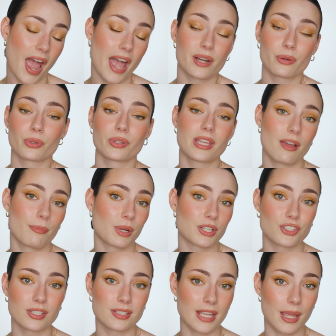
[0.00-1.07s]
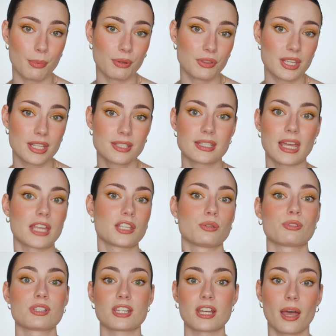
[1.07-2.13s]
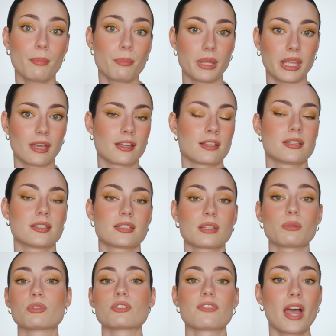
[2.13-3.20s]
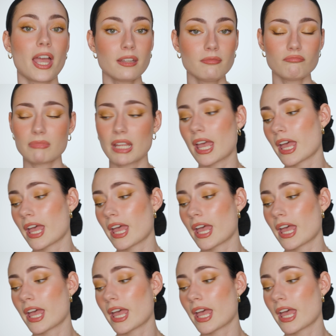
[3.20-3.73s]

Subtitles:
I don't really have much to say about this. I used it up because it was fine